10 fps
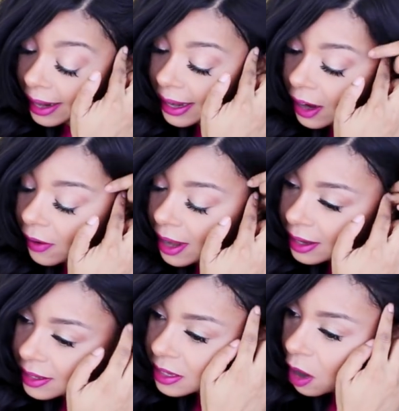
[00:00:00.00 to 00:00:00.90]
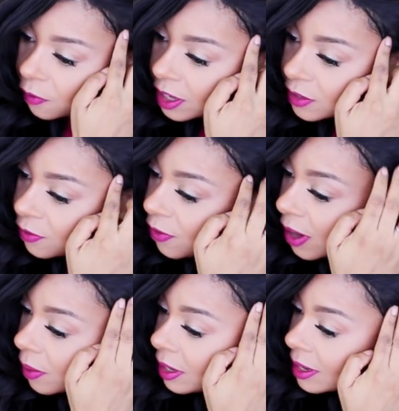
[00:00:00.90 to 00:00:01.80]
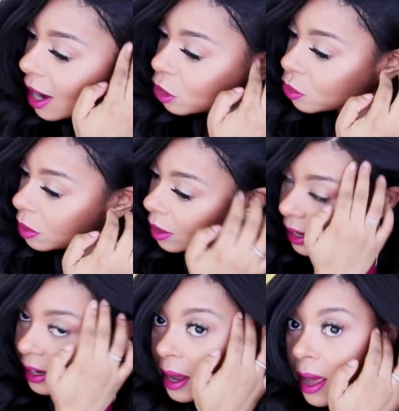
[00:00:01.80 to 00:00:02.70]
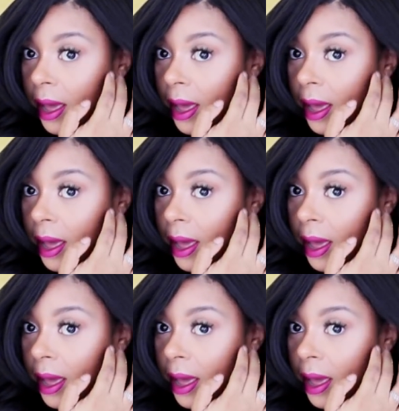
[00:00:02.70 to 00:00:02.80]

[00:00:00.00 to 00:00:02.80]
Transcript: the hairline itself is very natural looking.